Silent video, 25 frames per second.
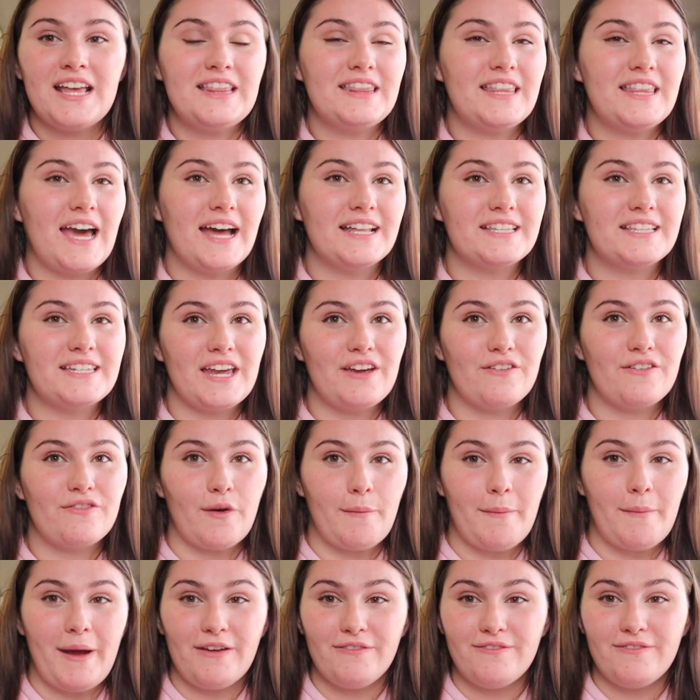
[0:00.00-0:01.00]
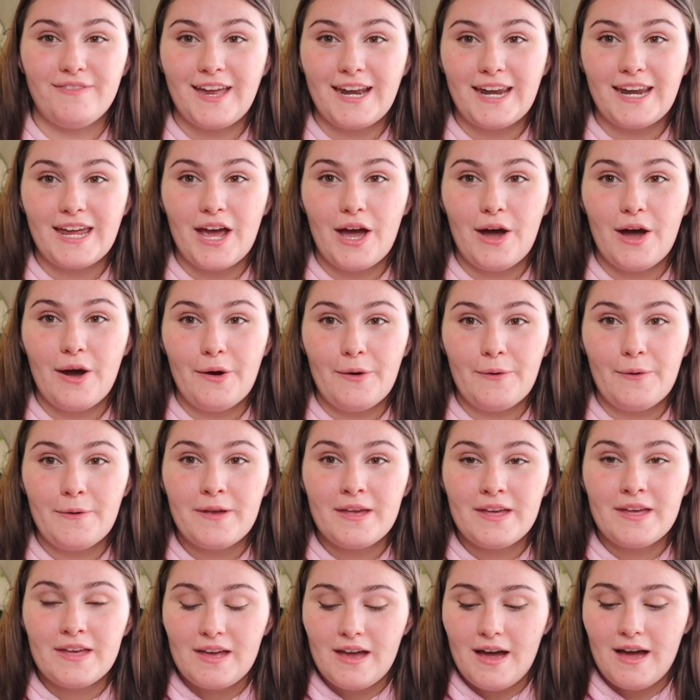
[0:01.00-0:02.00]
That's it for my video.
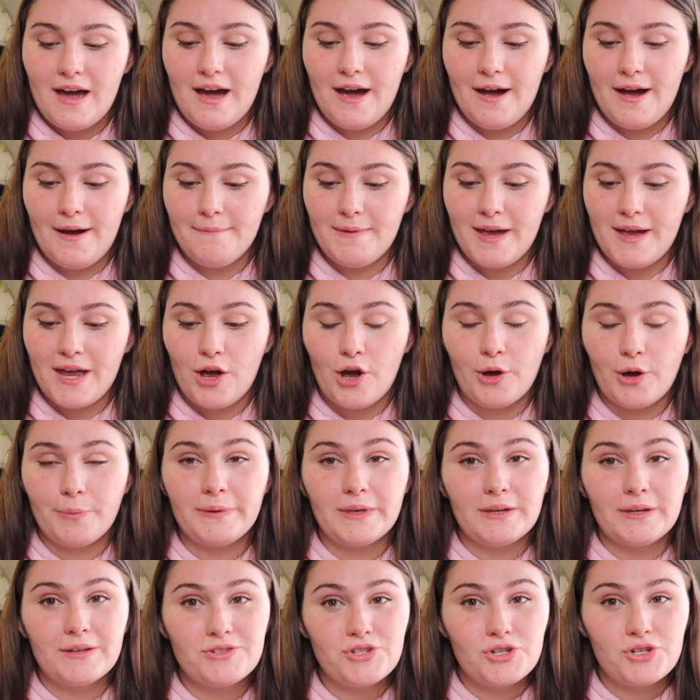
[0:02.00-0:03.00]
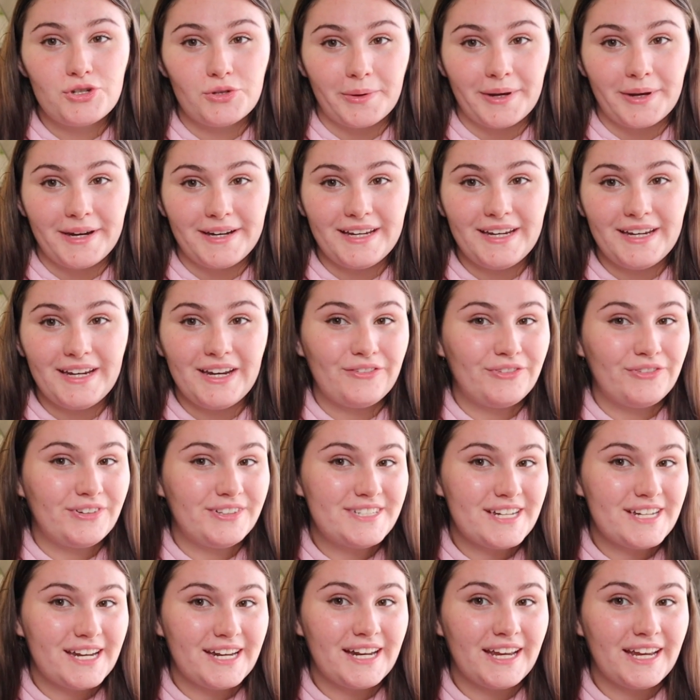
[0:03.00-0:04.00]
I hope you enjoyed it. If you
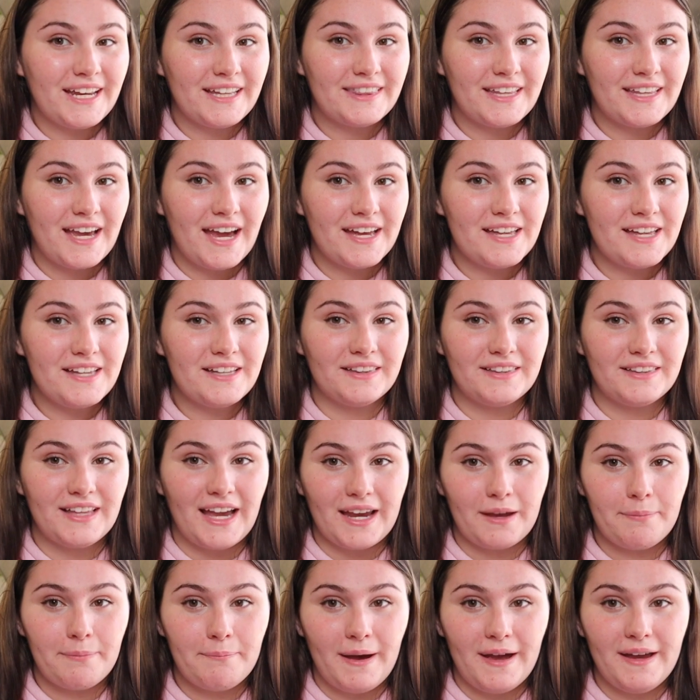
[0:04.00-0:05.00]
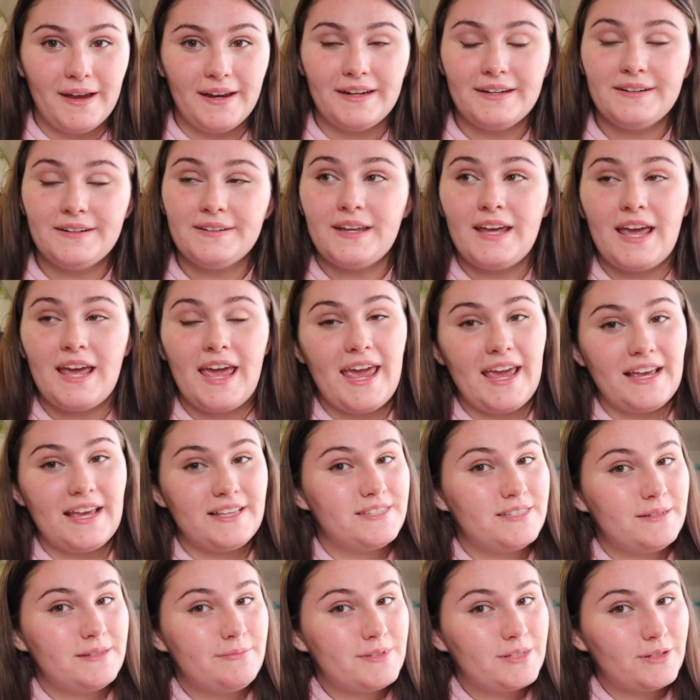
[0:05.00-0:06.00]
did, hit that like button and
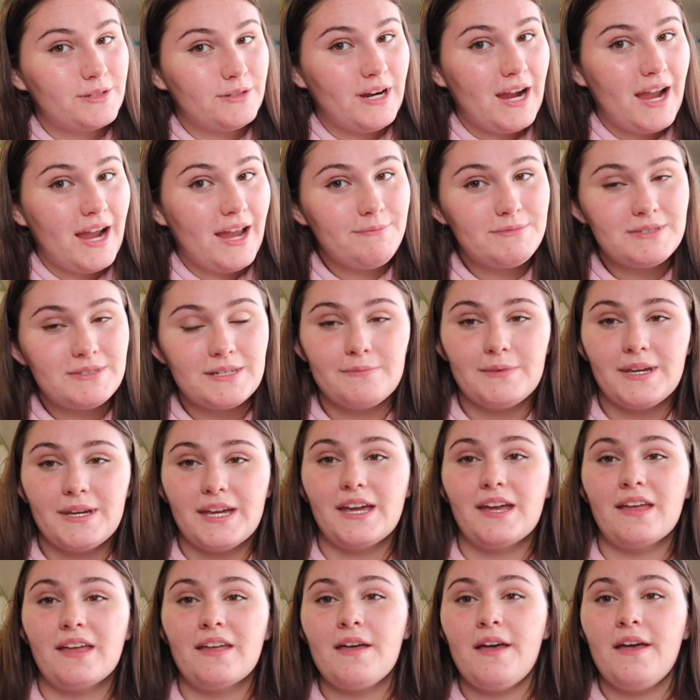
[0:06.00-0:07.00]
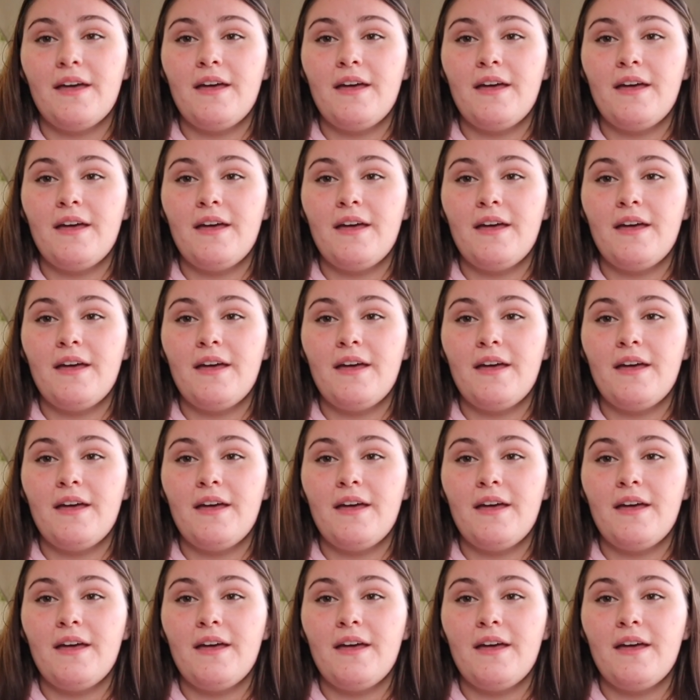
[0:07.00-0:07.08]
subscribe to me.